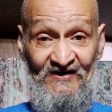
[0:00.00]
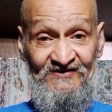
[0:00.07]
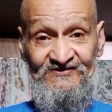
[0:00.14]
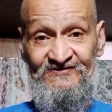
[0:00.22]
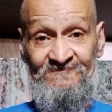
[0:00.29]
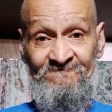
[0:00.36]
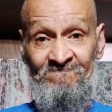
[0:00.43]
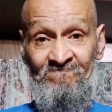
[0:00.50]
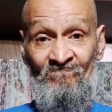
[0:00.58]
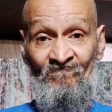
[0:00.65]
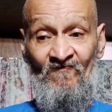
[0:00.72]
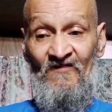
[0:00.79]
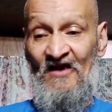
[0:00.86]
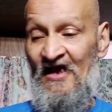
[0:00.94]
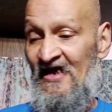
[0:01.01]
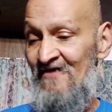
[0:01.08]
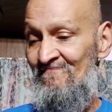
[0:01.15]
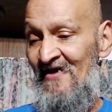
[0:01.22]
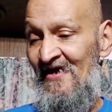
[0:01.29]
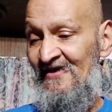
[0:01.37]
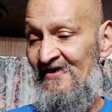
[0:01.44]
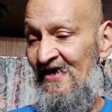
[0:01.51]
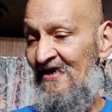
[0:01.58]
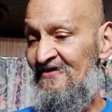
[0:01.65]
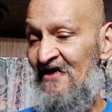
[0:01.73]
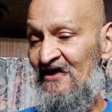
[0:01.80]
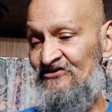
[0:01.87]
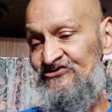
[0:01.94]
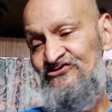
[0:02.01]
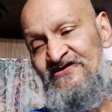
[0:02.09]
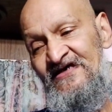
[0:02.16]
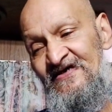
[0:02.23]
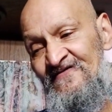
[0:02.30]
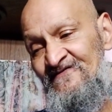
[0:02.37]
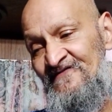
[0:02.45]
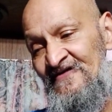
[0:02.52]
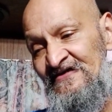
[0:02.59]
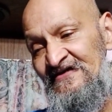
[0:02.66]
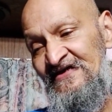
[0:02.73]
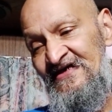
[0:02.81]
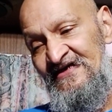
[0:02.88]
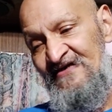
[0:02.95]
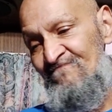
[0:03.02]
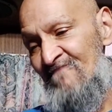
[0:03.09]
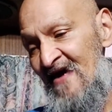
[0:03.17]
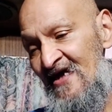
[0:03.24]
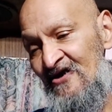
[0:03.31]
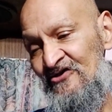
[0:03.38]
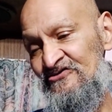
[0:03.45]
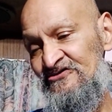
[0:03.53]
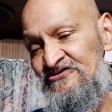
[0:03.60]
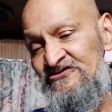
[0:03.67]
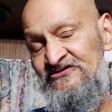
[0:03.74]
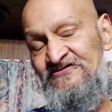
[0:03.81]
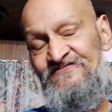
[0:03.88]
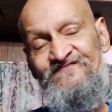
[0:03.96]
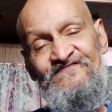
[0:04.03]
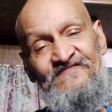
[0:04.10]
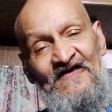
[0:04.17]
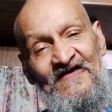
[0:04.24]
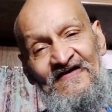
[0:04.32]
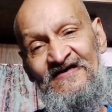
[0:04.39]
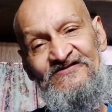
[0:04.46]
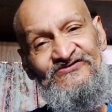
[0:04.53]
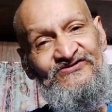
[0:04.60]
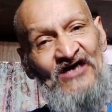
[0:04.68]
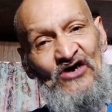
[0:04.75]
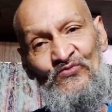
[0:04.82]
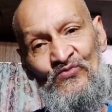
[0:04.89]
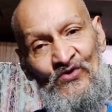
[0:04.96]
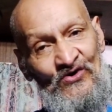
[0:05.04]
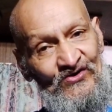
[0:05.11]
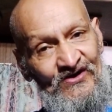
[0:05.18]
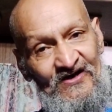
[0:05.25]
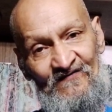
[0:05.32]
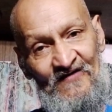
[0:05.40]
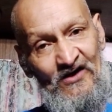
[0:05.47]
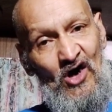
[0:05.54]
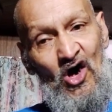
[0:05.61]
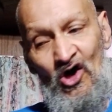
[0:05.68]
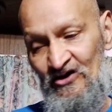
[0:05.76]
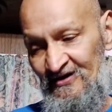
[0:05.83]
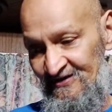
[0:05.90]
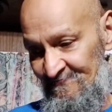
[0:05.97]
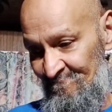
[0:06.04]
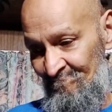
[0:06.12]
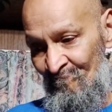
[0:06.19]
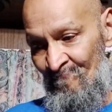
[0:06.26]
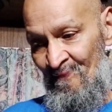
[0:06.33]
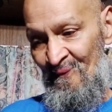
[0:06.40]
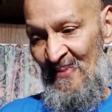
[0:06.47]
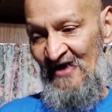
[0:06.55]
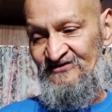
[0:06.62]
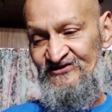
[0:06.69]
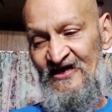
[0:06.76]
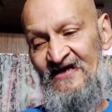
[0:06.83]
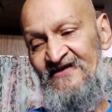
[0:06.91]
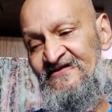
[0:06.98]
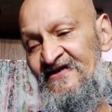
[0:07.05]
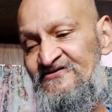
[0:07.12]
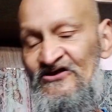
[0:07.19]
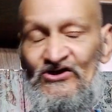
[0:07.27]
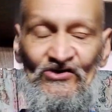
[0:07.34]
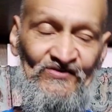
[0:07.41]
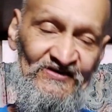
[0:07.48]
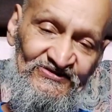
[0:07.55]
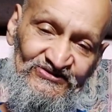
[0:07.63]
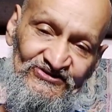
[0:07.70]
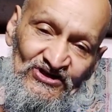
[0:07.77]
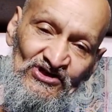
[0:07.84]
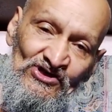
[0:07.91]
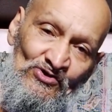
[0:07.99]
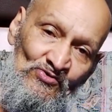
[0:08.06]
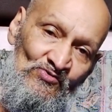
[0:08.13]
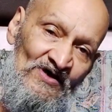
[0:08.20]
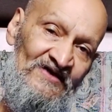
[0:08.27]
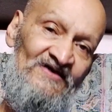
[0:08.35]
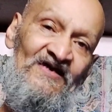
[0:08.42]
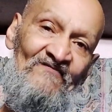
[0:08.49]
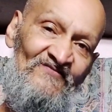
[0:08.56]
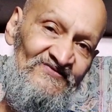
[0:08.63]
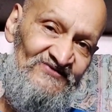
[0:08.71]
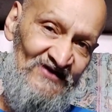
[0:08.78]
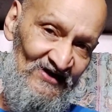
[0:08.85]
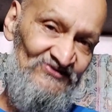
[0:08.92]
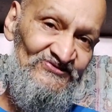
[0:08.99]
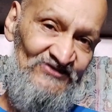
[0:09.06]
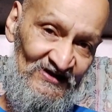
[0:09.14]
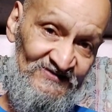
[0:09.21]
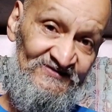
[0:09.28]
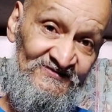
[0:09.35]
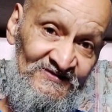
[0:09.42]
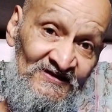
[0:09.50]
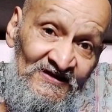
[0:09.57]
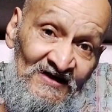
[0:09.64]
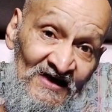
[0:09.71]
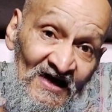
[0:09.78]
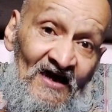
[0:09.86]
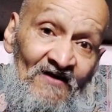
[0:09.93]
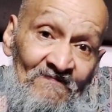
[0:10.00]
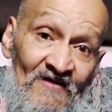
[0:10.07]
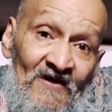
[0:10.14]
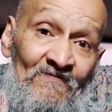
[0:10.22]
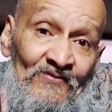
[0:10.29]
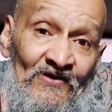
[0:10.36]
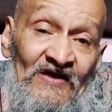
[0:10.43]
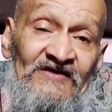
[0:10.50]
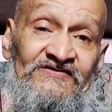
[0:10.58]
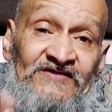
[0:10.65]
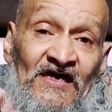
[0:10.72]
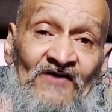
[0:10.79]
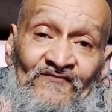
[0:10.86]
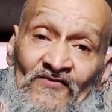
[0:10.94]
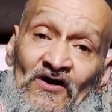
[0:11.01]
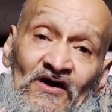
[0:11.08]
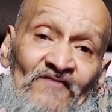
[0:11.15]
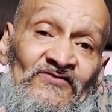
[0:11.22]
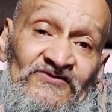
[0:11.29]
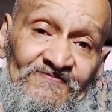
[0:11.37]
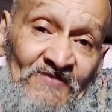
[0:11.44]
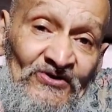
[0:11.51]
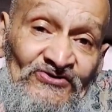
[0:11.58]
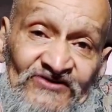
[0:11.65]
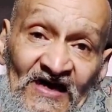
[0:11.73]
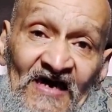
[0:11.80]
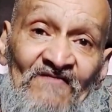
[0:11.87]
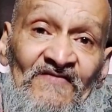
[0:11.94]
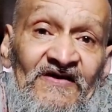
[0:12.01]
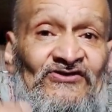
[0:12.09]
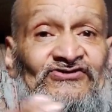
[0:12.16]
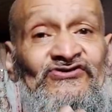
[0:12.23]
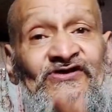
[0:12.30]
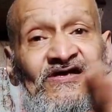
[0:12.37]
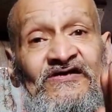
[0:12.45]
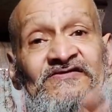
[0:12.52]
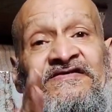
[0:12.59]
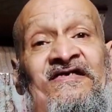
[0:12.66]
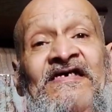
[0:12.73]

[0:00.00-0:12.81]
us. Amen. And not to live in a manner that is not worthy of a calling, as Second Thessalonians 1.11 tells us. Amen. Praise God for all of you spirits that have an ear to hear.